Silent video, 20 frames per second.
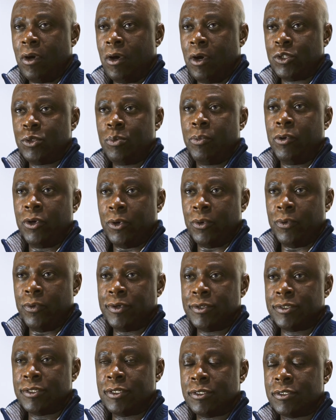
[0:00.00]

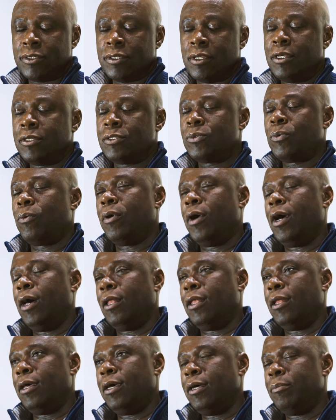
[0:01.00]
entrepreneurs as
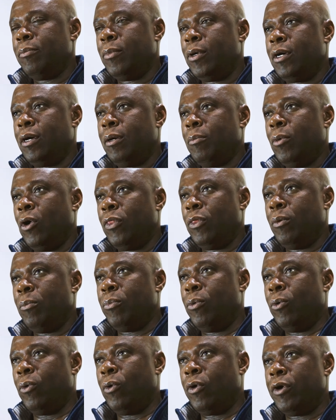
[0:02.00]
well. I'm on the
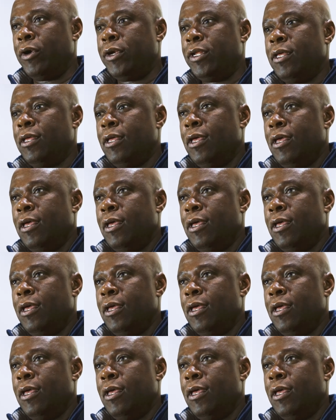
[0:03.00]
board